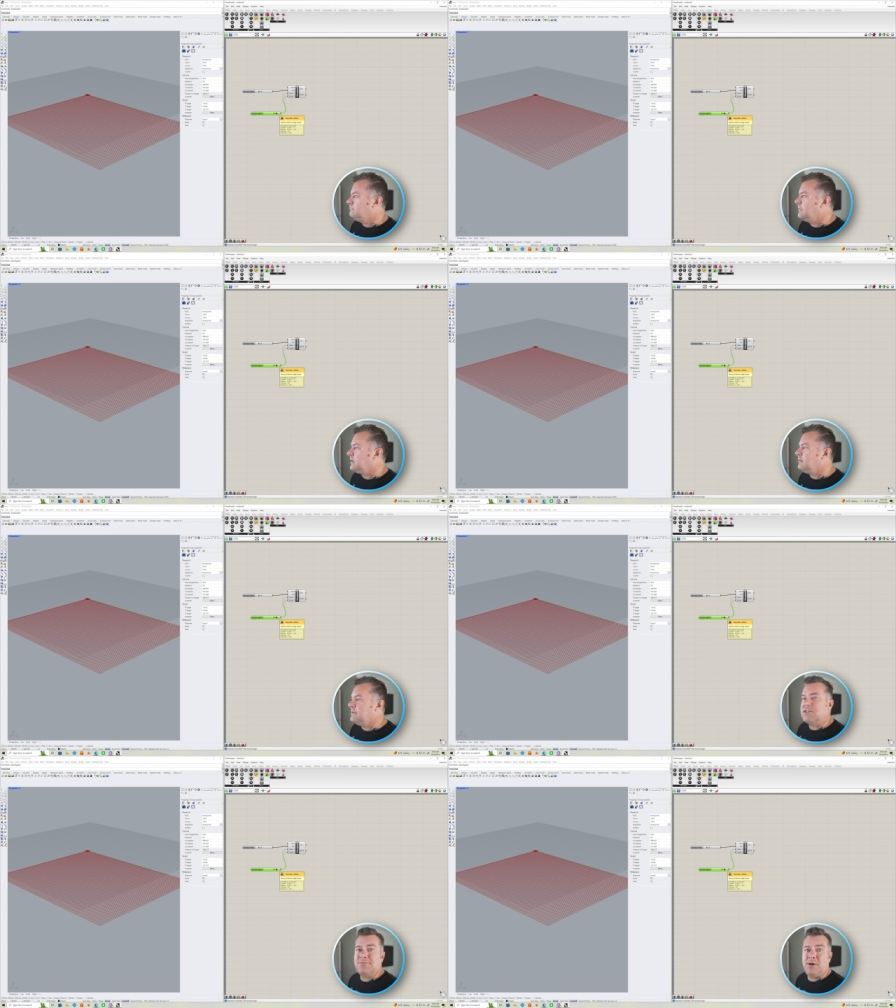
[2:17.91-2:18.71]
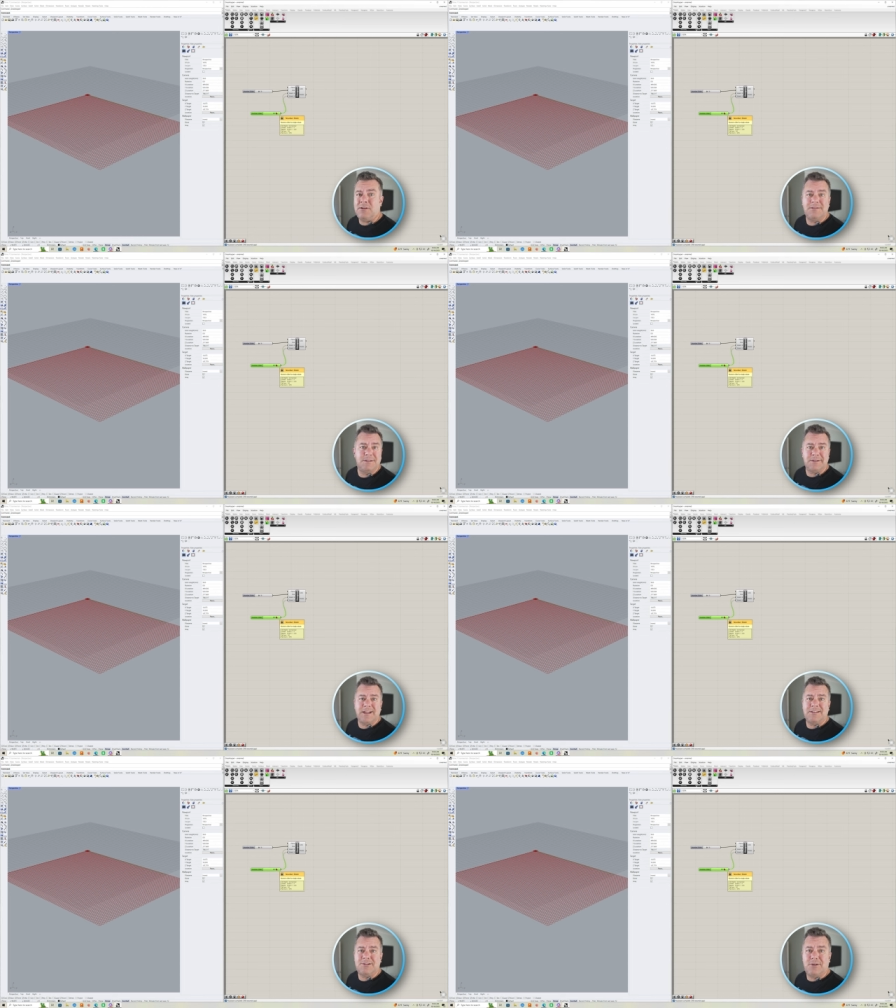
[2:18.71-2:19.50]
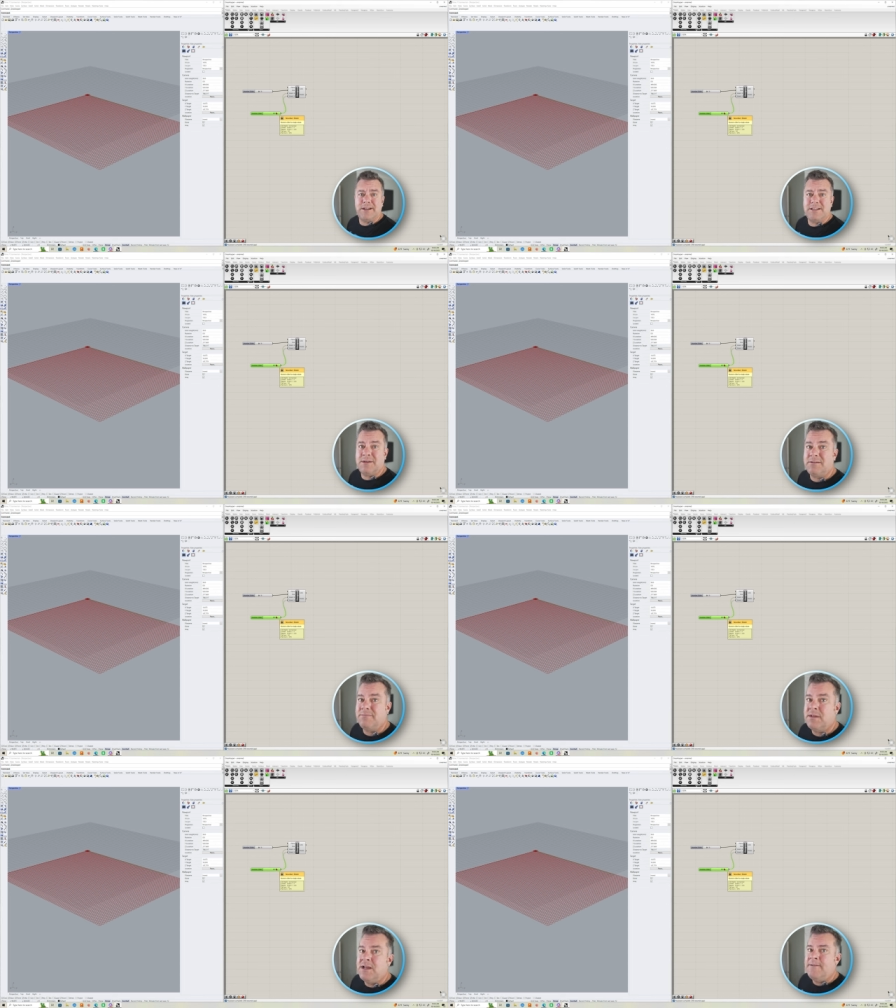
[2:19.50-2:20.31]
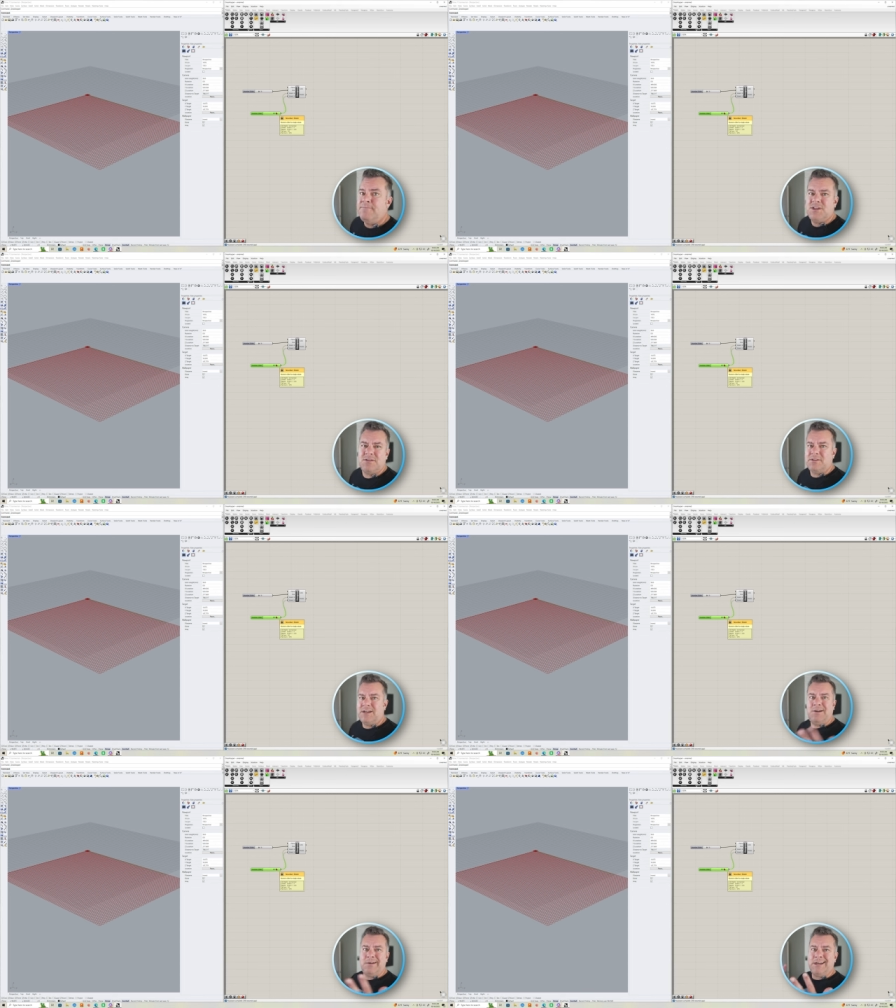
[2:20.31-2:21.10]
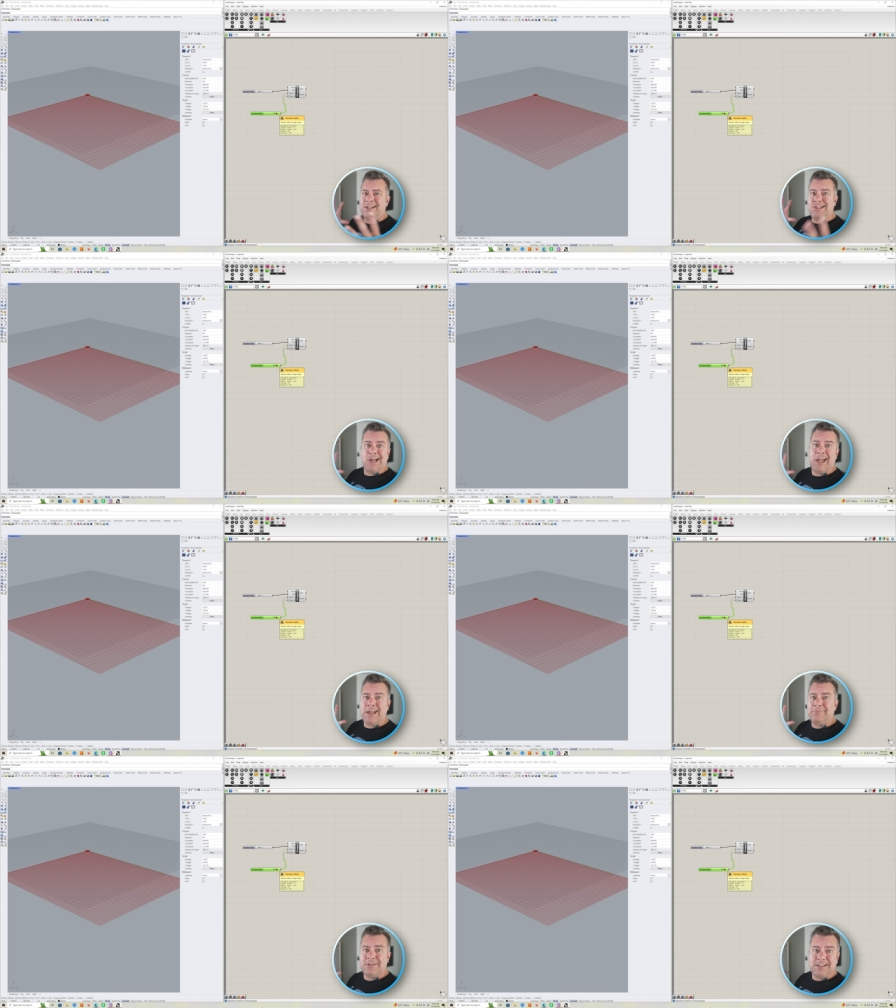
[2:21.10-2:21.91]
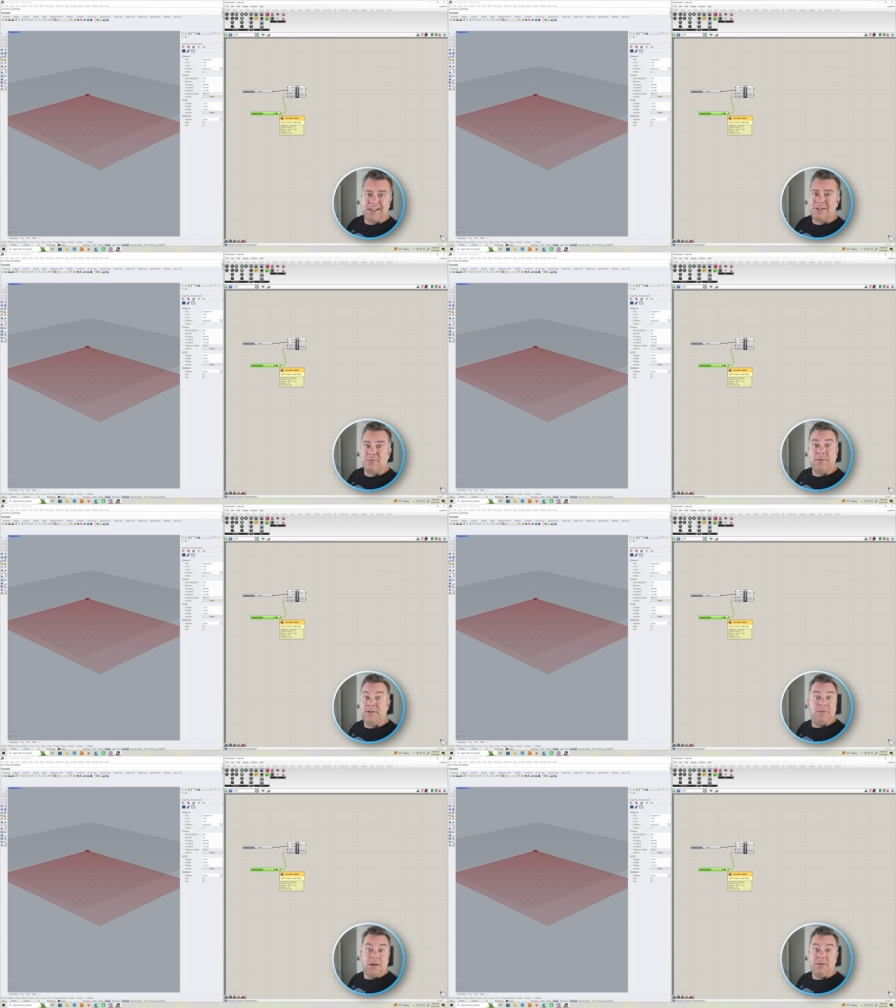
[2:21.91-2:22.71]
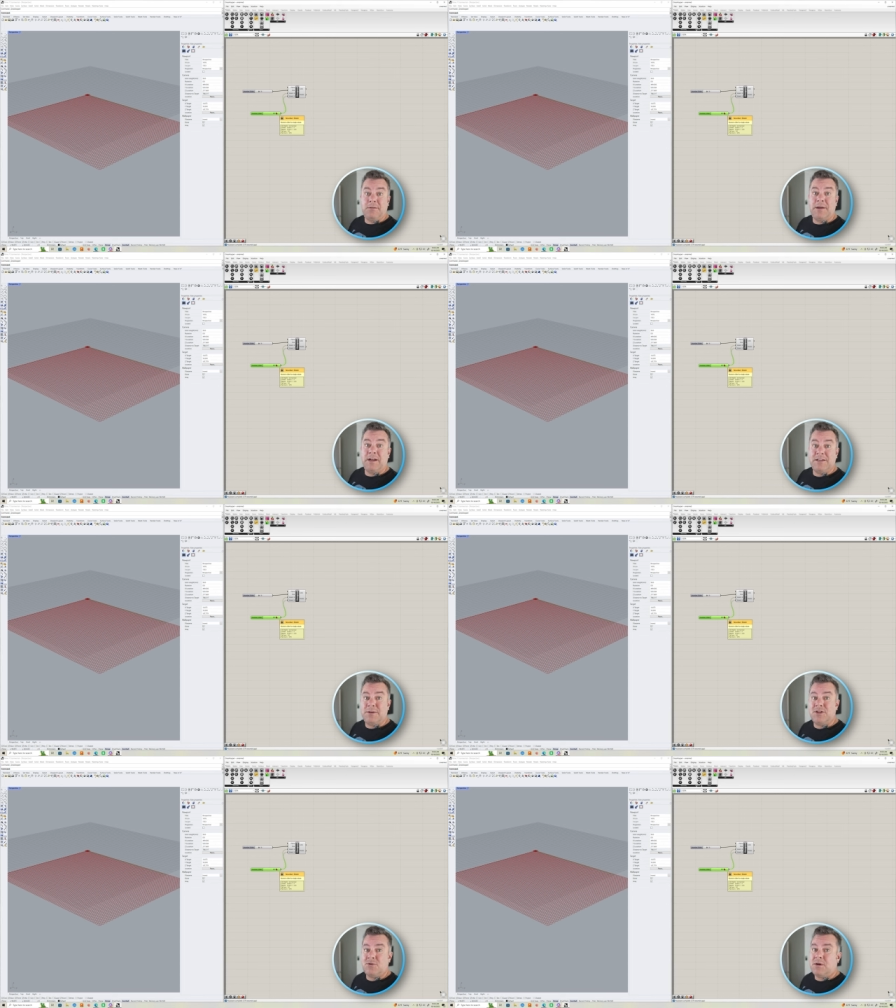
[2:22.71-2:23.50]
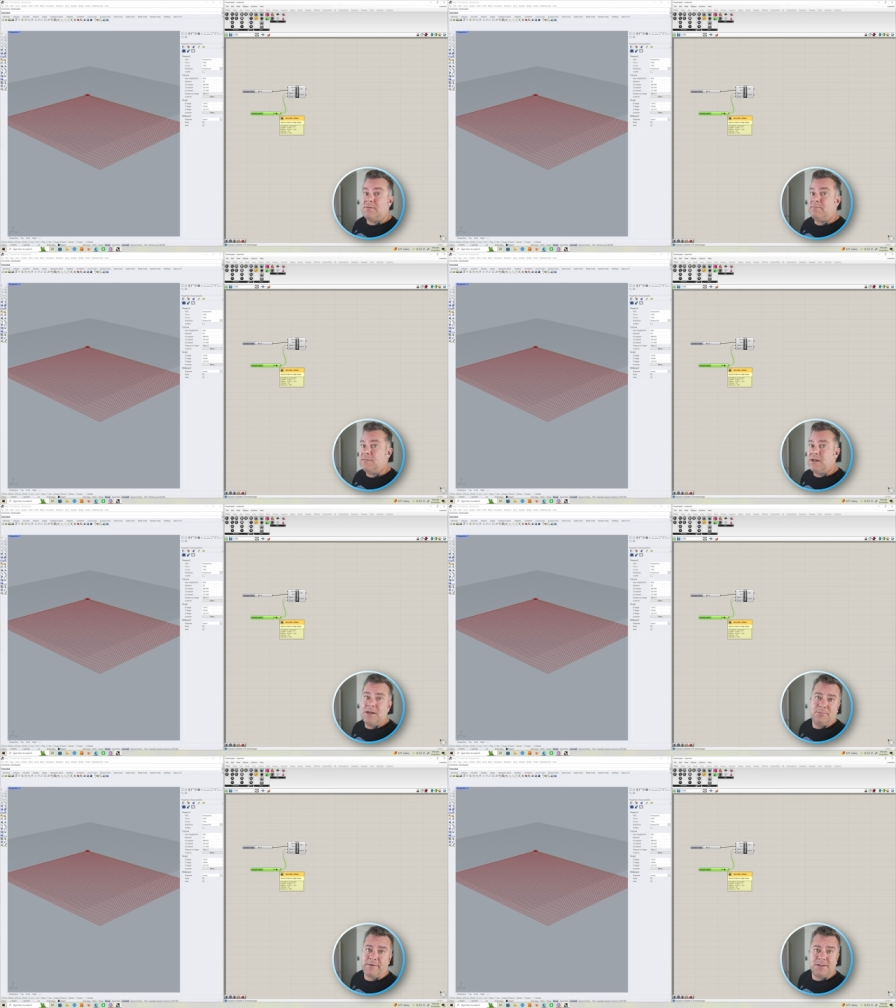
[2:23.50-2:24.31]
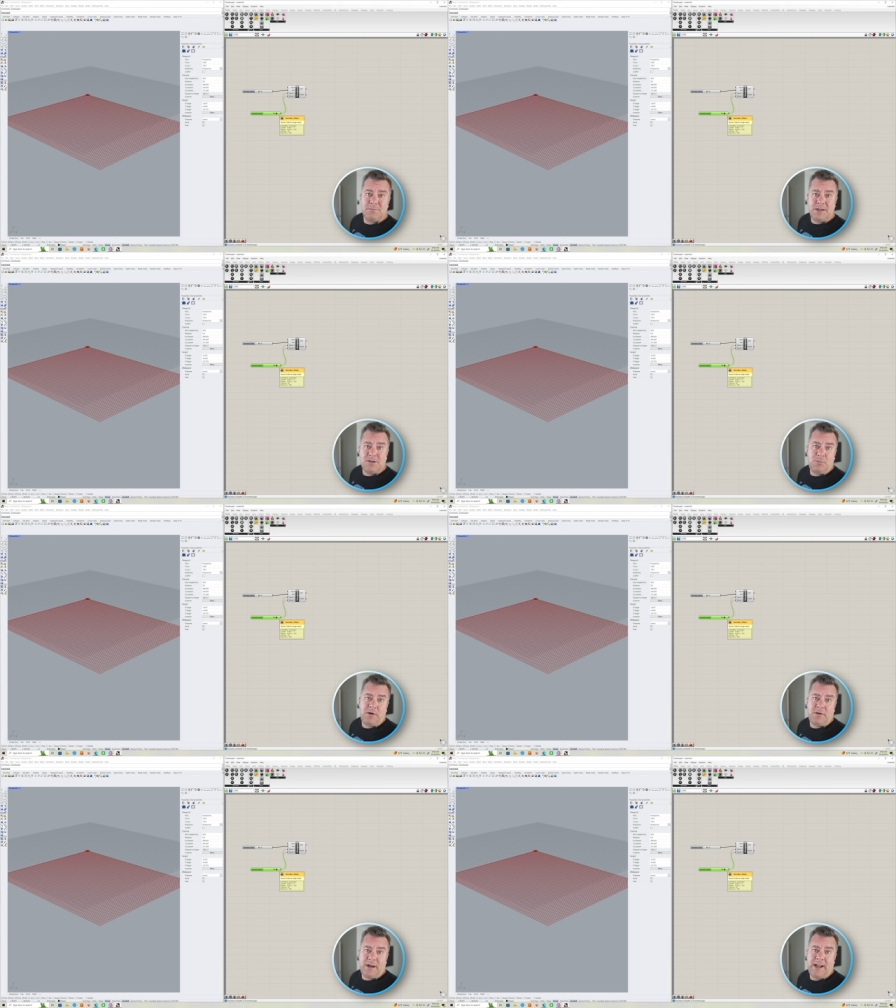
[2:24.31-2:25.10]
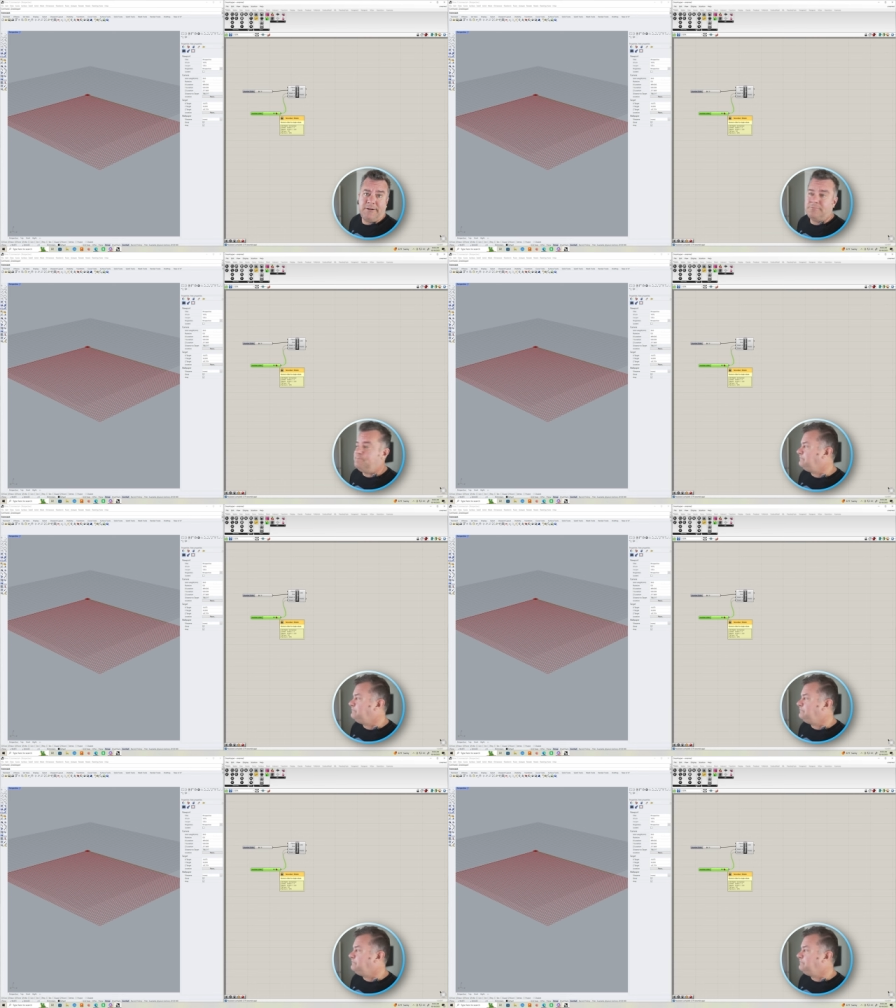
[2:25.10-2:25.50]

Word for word: Make it a little bit smaller, so not so crazy big. Generally, you don't need a giant stencil, but you know, you can make it as big as you want, uh, probably as big as your printer can handle.